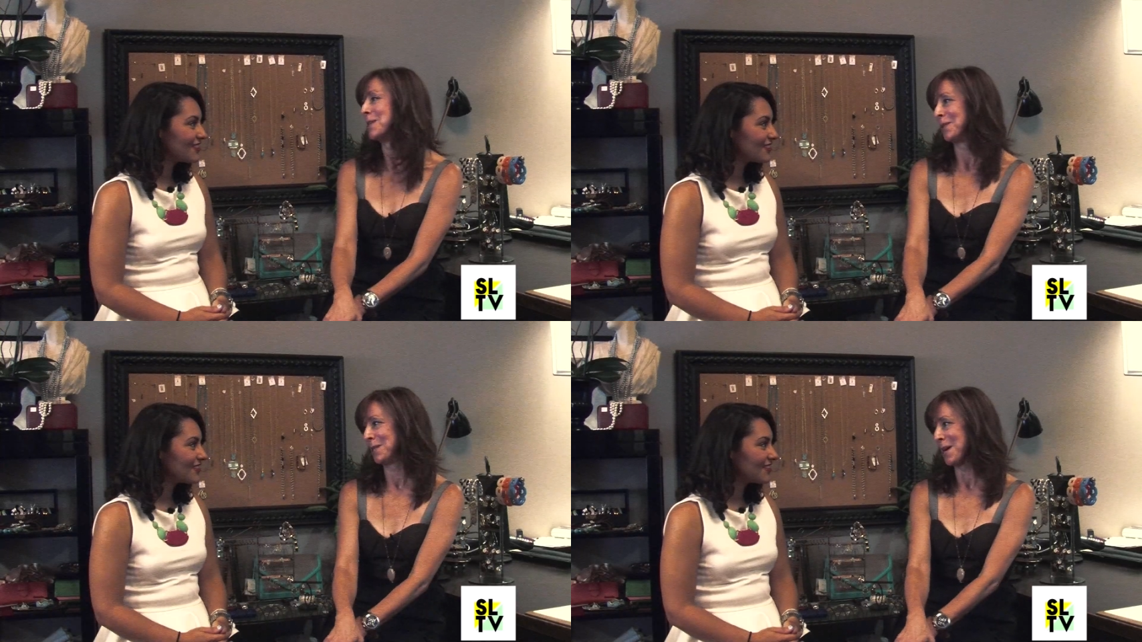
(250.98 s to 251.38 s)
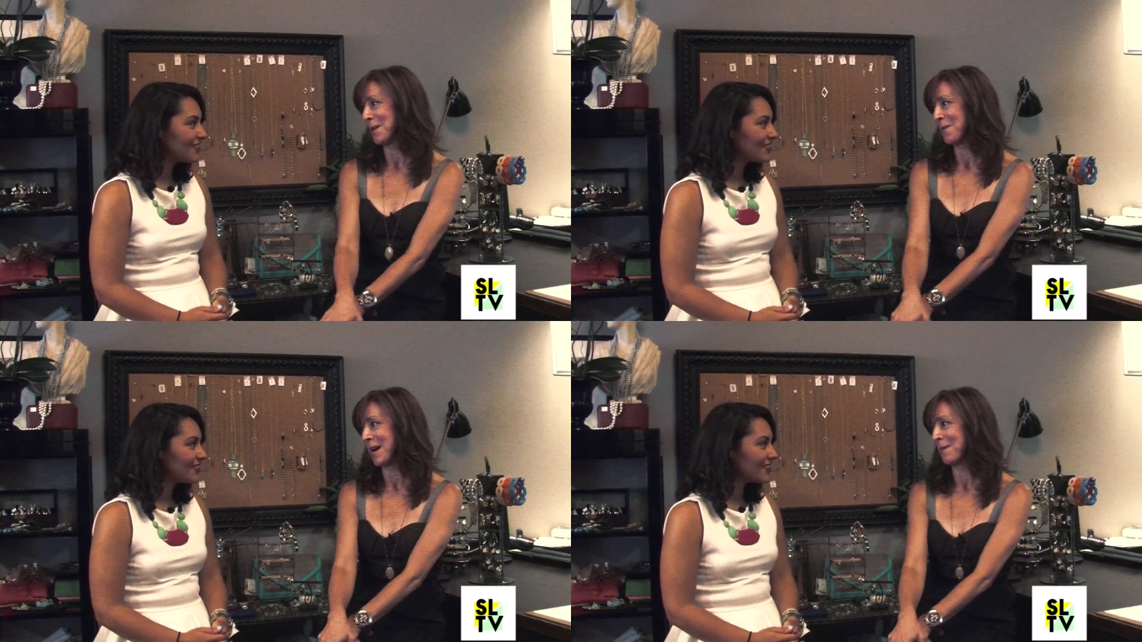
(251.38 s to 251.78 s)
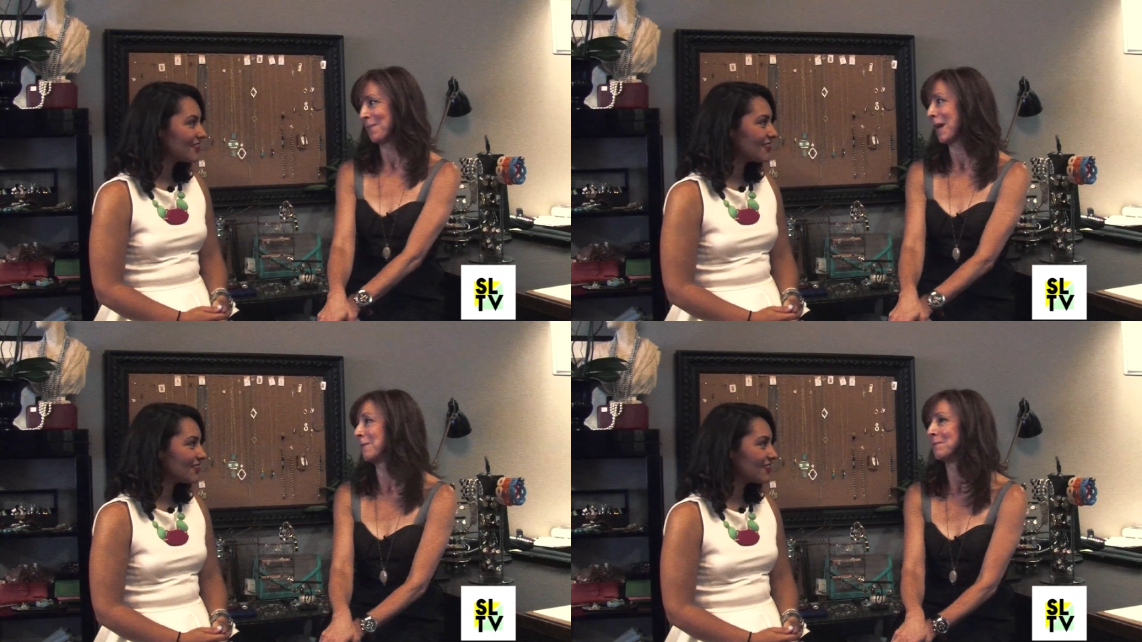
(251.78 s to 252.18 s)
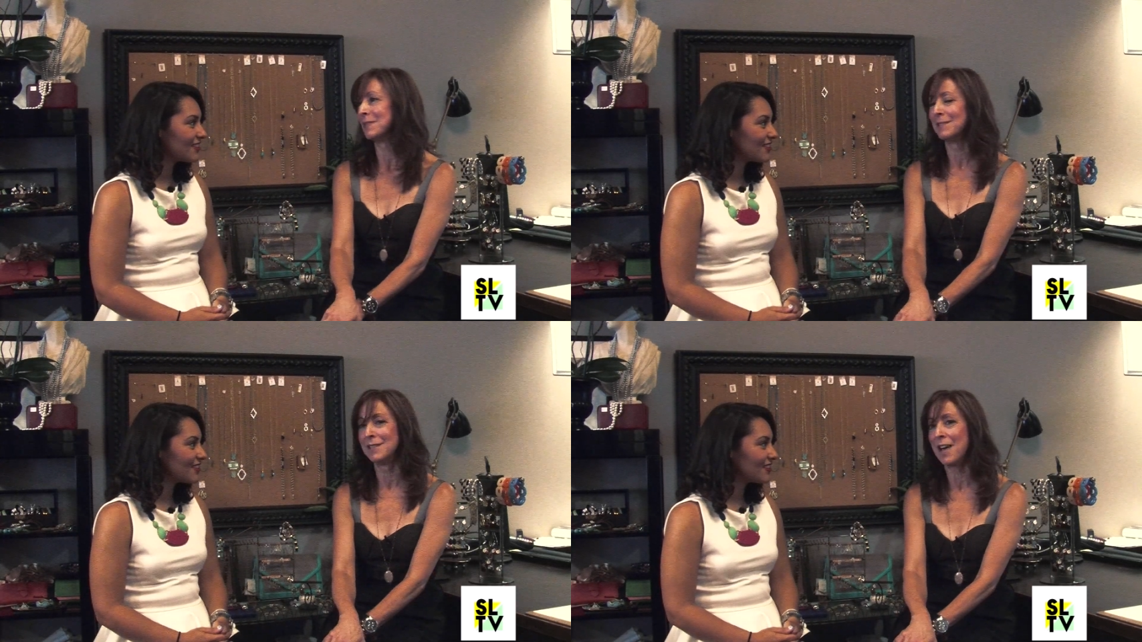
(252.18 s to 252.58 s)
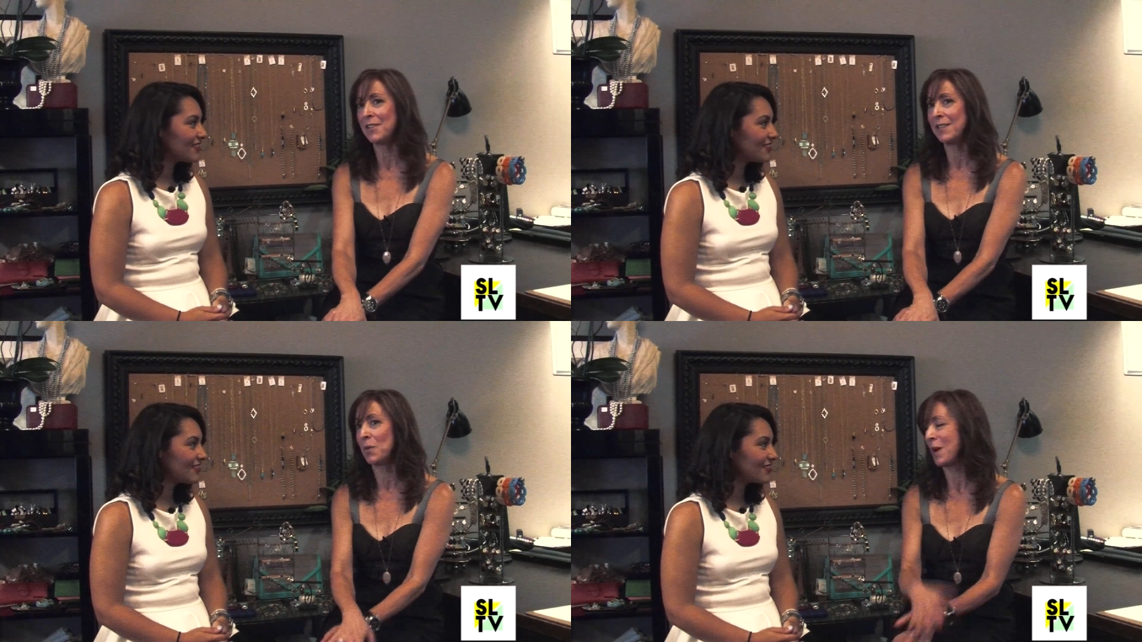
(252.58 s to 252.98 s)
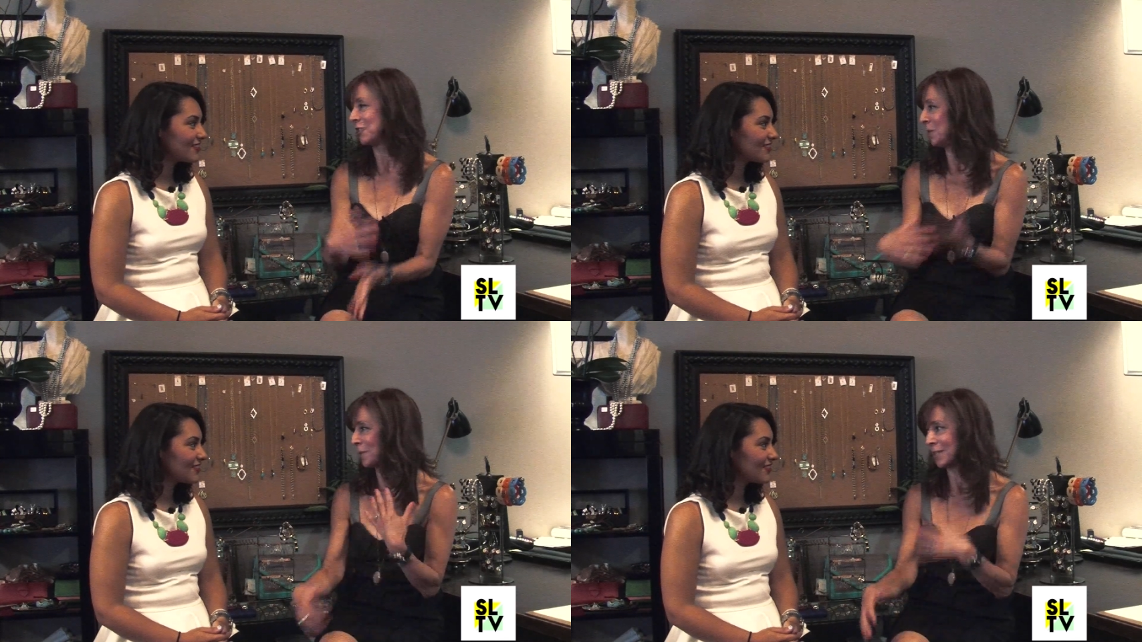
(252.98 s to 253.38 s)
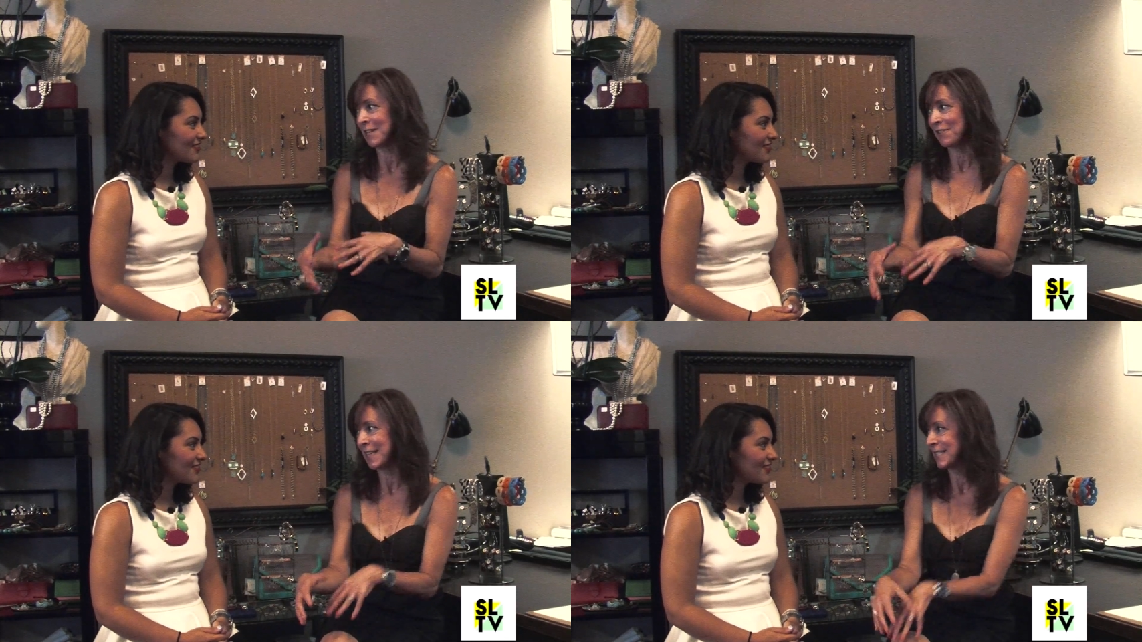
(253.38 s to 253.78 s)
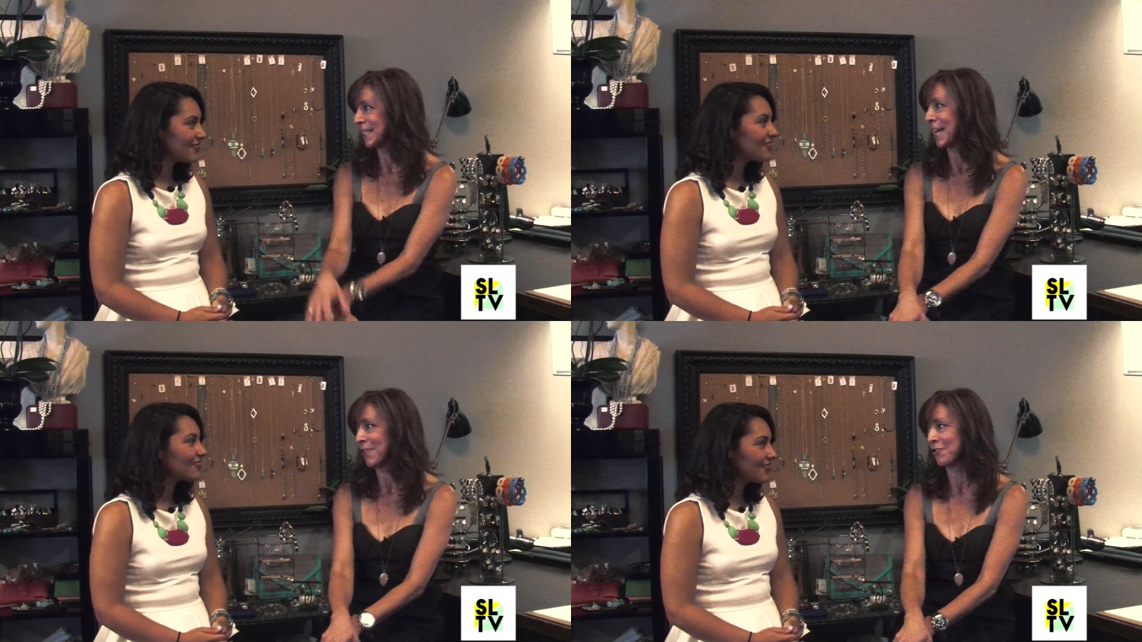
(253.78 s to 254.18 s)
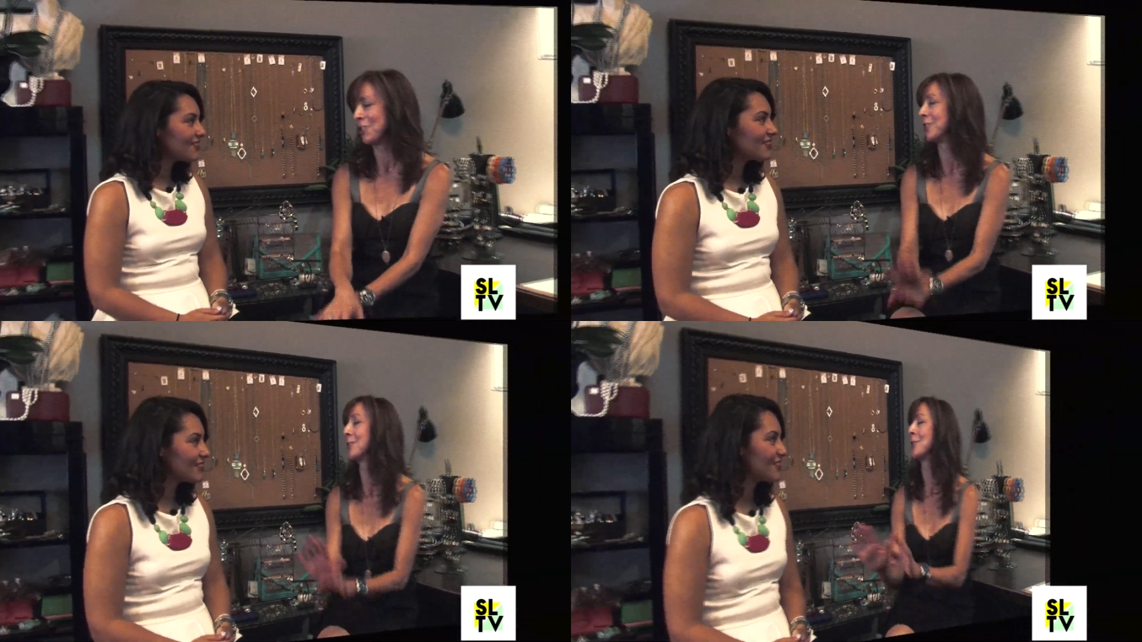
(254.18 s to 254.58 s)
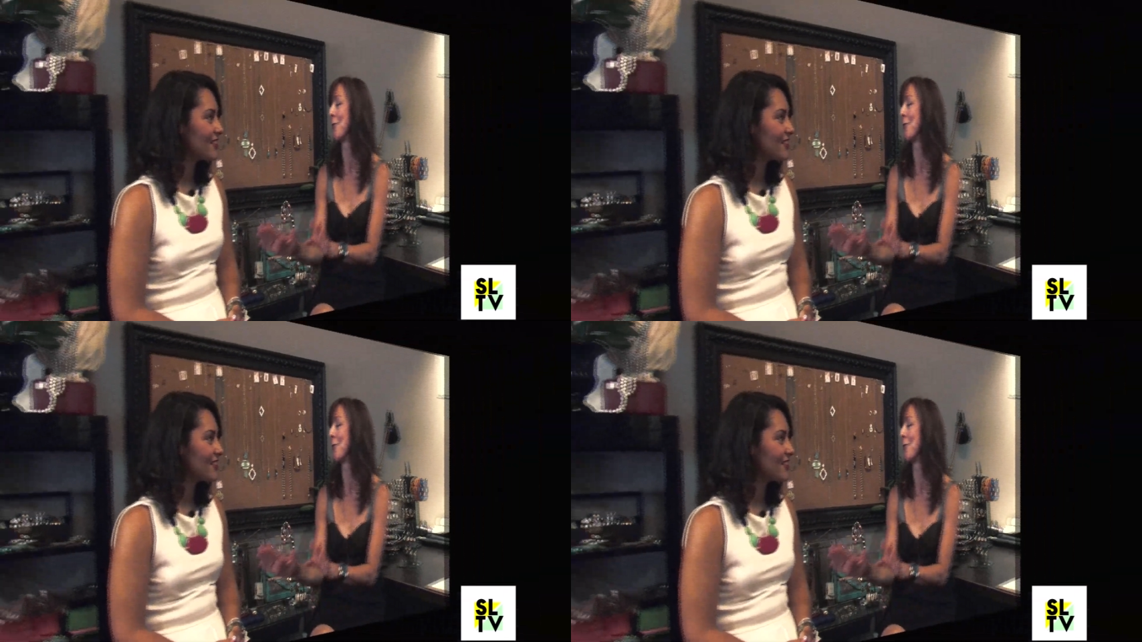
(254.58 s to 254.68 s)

Speaker 1: So um, I'm loving the way she pulls everything together. She looks